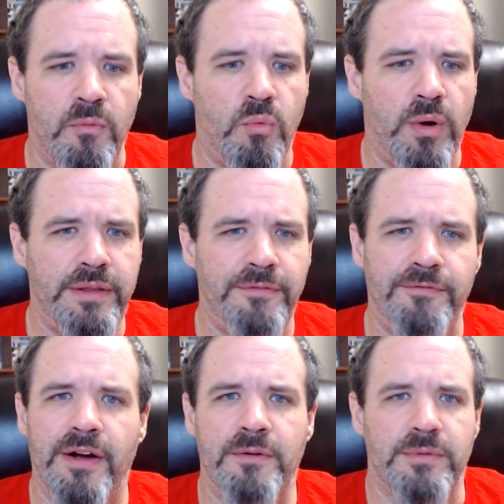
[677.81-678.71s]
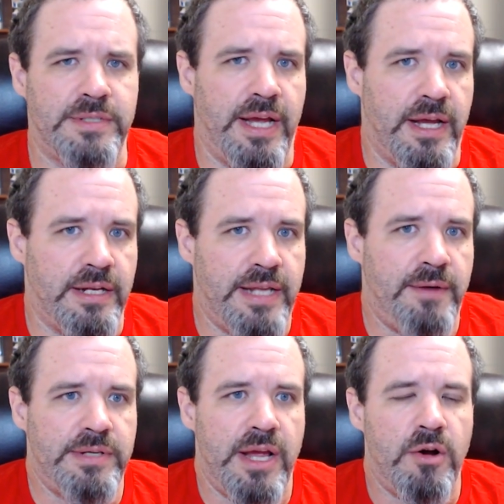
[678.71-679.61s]
What the fuck was that?
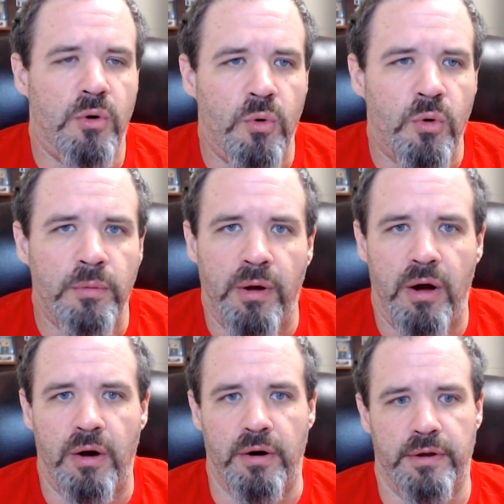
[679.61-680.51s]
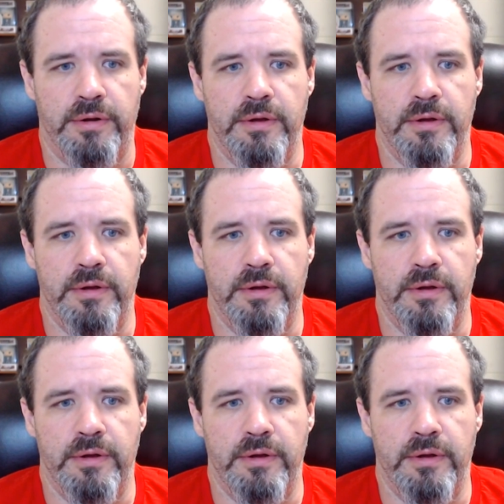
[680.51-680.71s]
That was a horrible arc.